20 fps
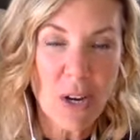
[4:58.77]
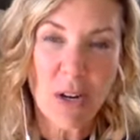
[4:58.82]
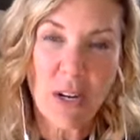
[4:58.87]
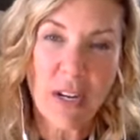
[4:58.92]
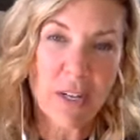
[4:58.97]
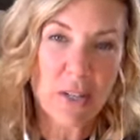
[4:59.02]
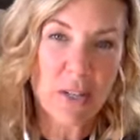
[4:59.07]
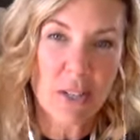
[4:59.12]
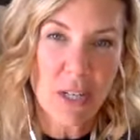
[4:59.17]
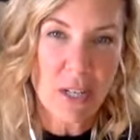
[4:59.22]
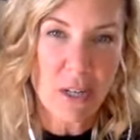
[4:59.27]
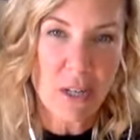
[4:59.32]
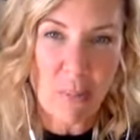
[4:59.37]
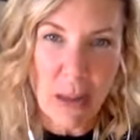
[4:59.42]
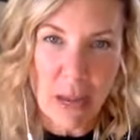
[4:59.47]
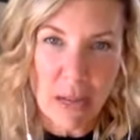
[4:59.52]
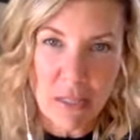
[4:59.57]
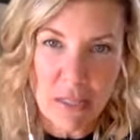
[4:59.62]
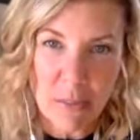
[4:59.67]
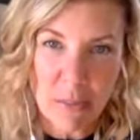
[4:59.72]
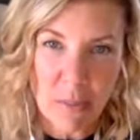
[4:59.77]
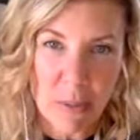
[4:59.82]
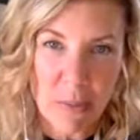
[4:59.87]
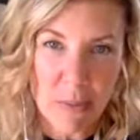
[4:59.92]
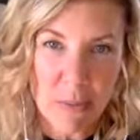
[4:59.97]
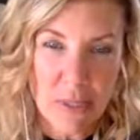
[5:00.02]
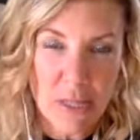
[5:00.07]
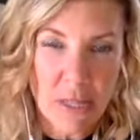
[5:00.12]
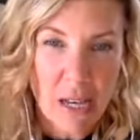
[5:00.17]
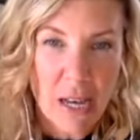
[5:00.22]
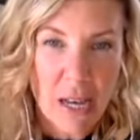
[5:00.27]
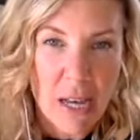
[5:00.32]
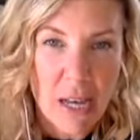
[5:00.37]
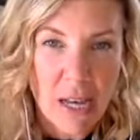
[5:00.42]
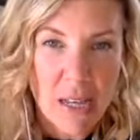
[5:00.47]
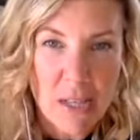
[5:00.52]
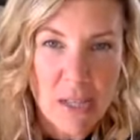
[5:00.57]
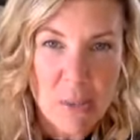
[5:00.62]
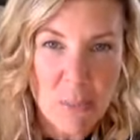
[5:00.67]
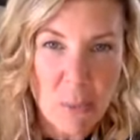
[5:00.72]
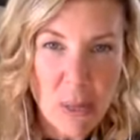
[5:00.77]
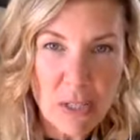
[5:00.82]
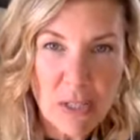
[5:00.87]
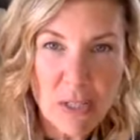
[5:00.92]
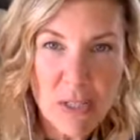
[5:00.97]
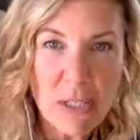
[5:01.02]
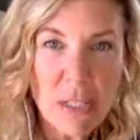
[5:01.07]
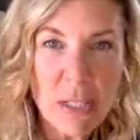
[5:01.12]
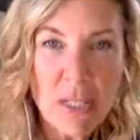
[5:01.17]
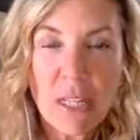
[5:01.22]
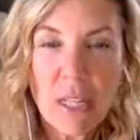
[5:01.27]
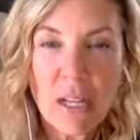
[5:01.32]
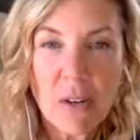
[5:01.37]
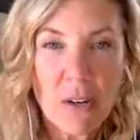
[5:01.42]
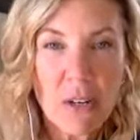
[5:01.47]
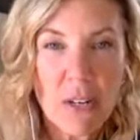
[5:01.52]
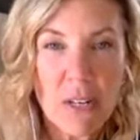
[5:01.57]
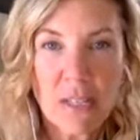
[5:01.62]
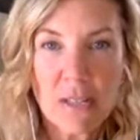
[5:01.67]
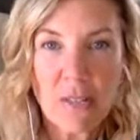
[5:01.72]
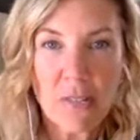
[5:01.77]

our energetic maximums, especially in the areas of